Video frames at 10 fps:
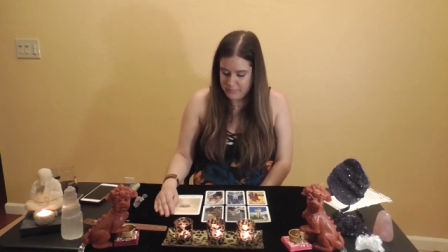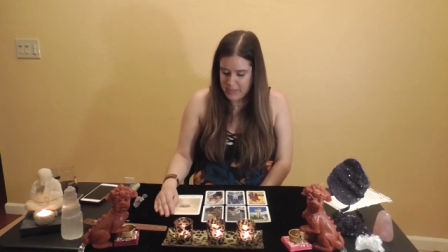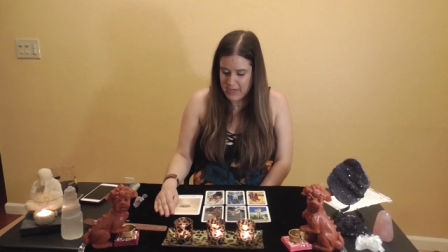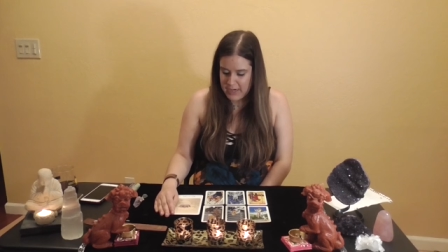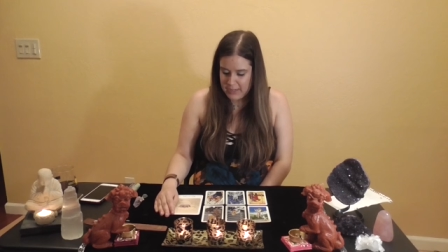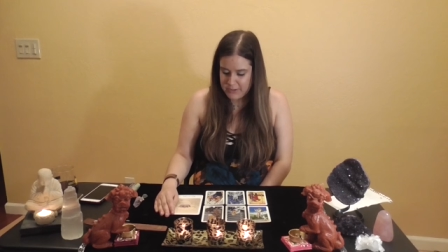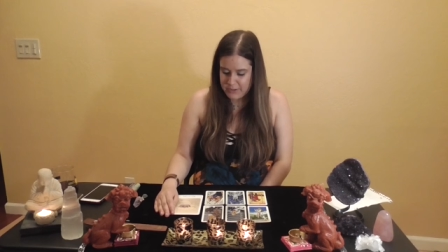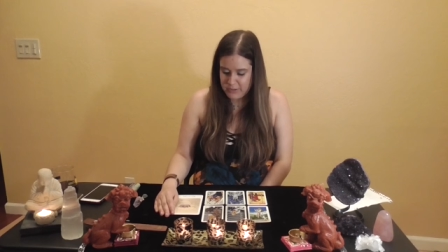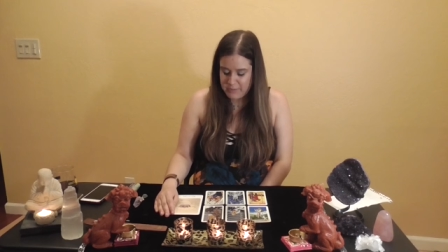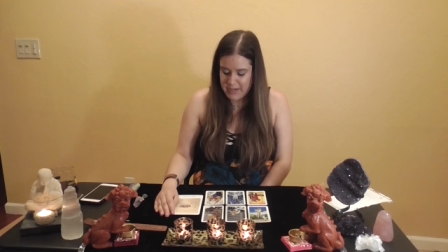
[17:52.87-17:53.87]
yeah,
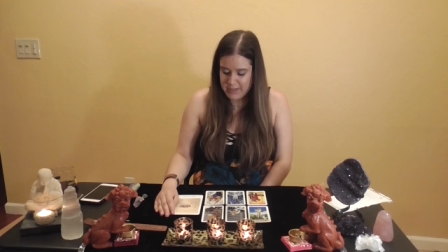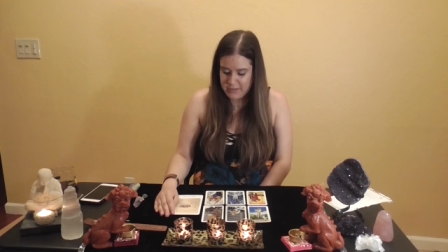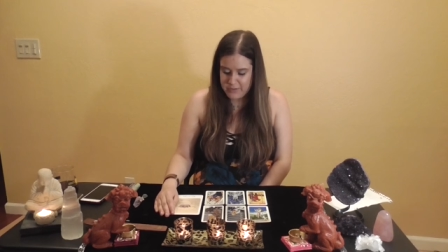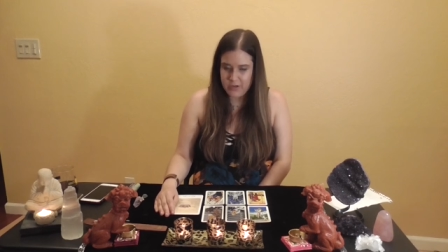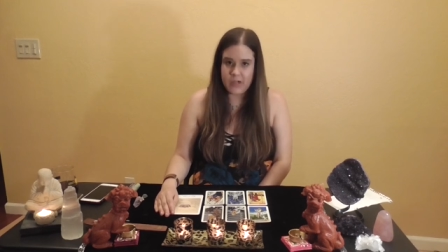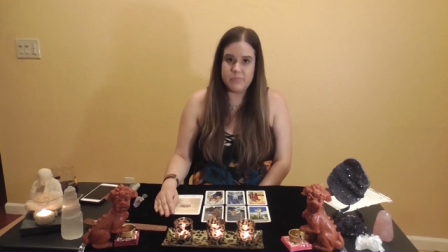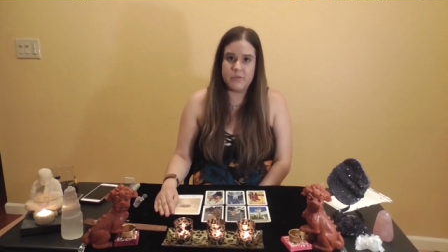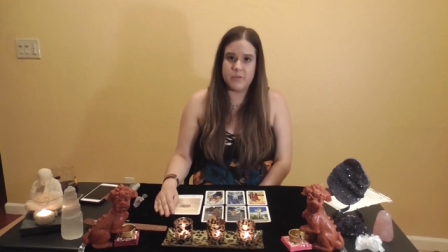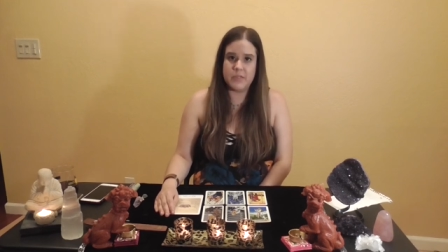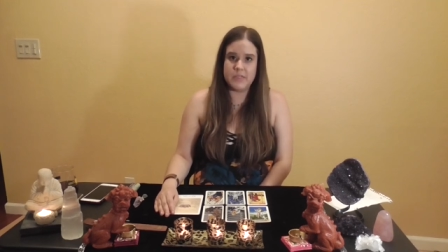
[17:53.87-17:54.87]
just go back to the drawing
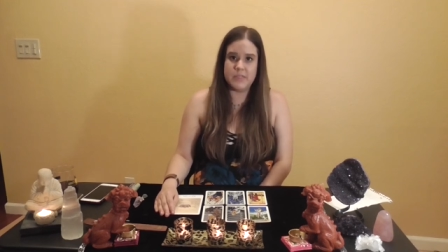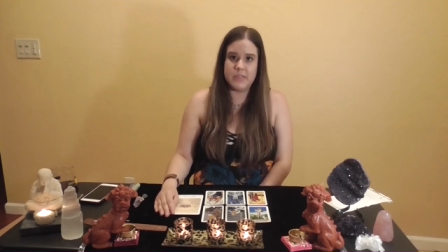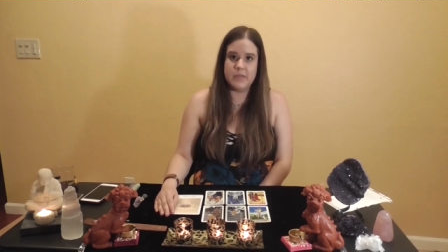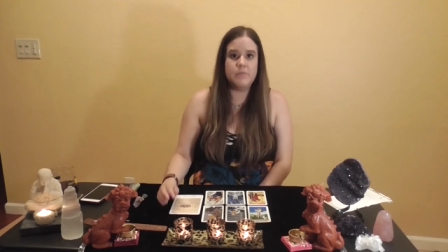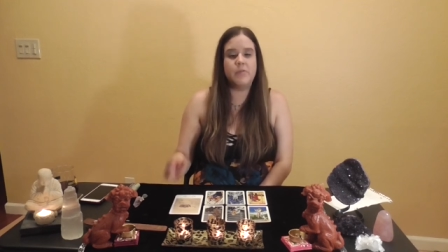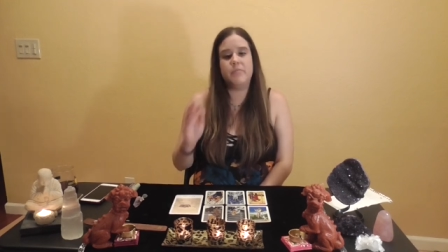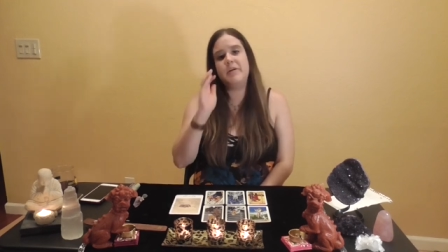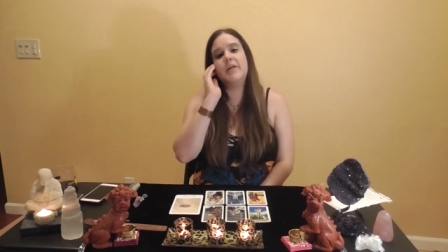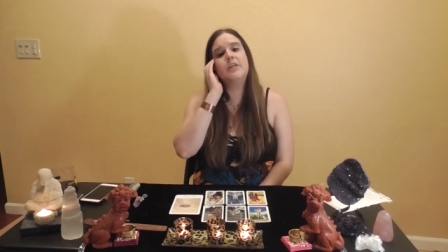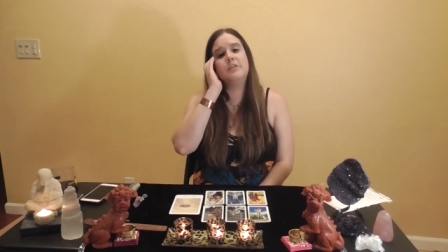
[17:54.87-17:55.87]
board and see what would
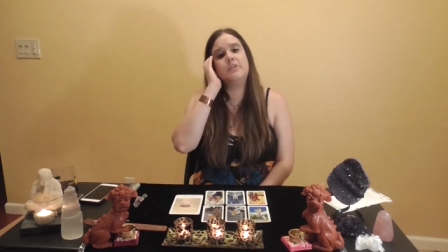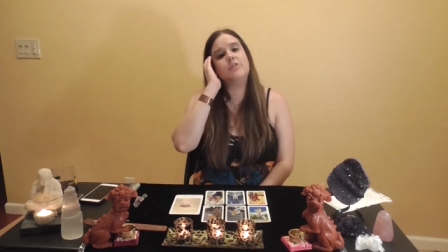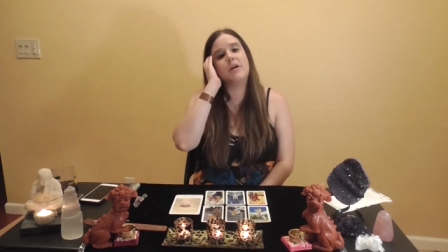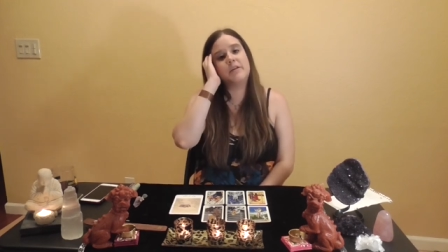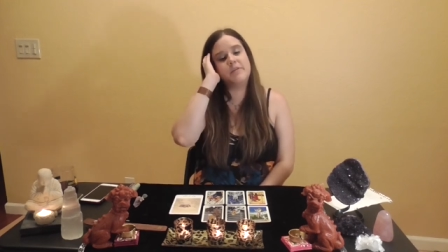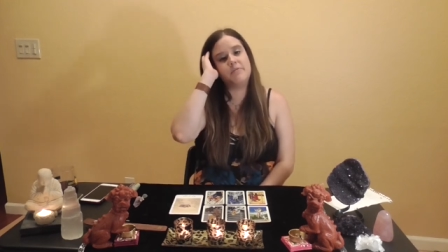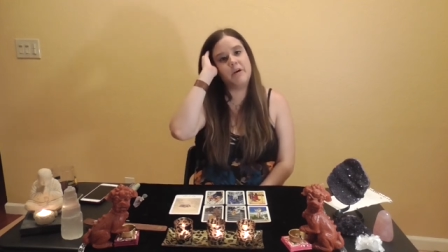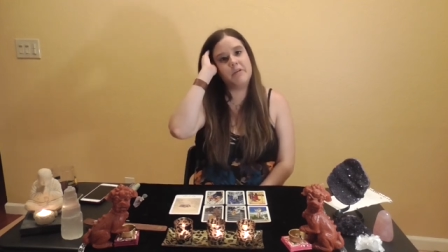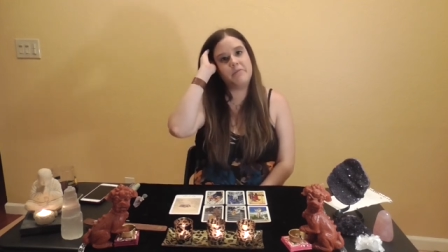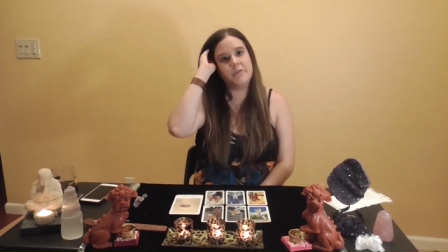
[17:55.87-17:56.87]
be a constructive
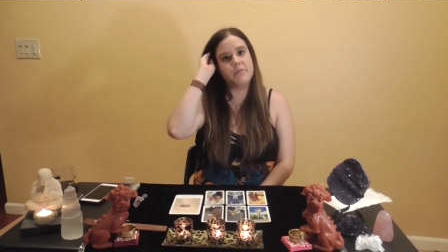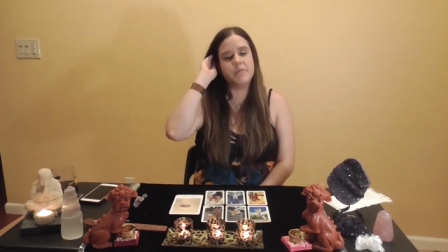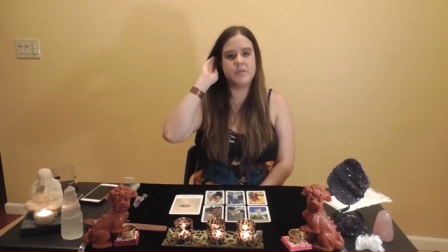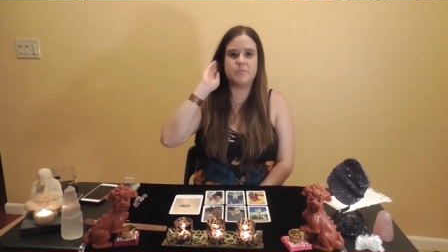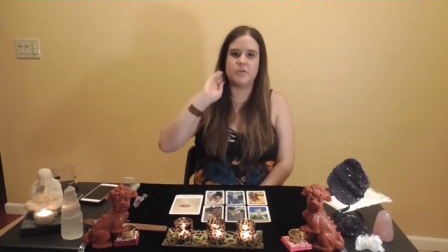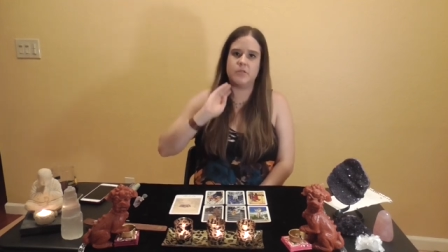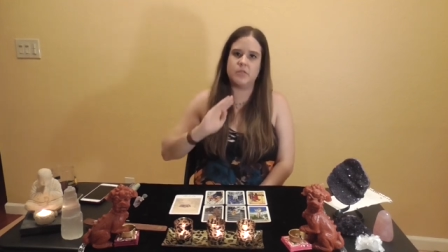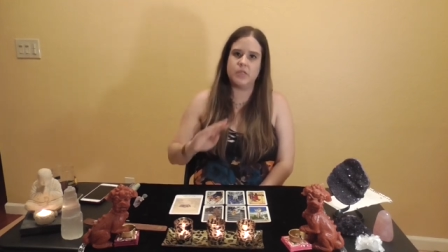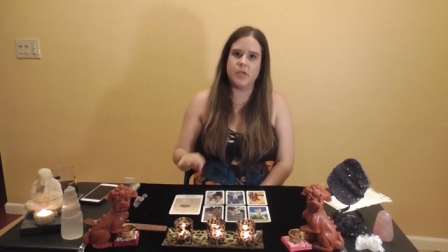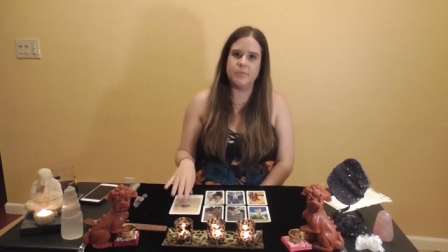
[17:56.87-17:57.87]
way for you and this person
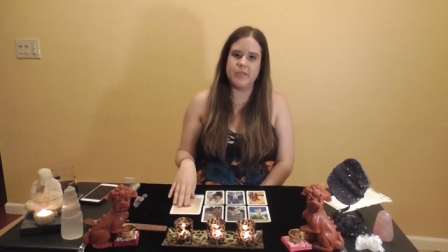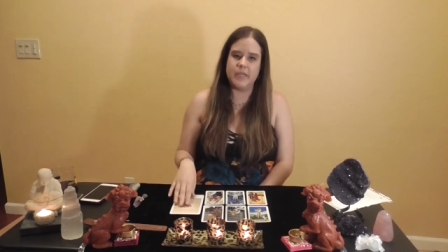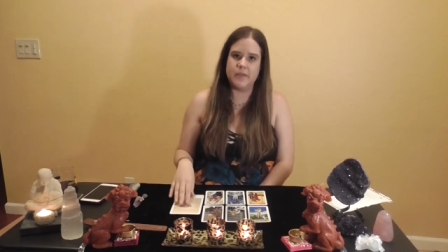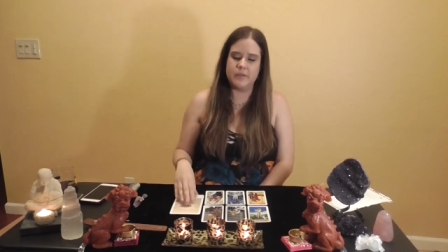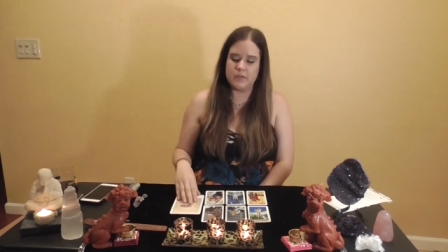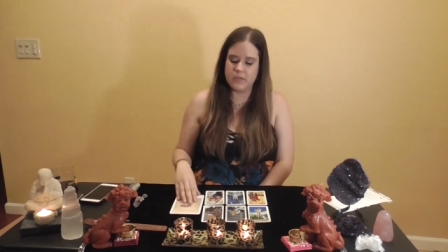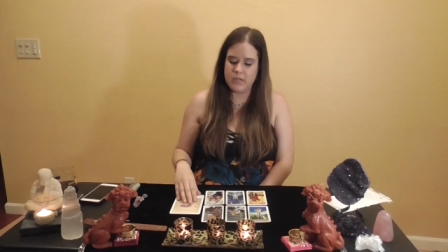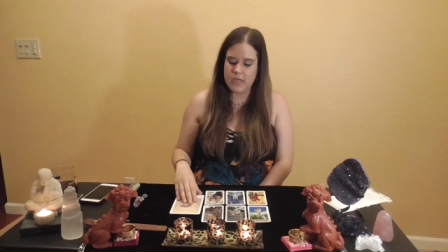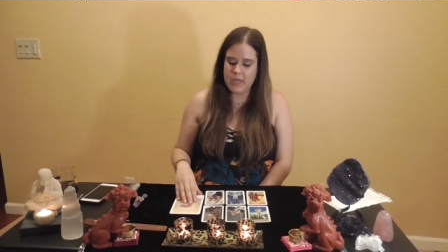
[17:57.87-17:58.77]
to come together.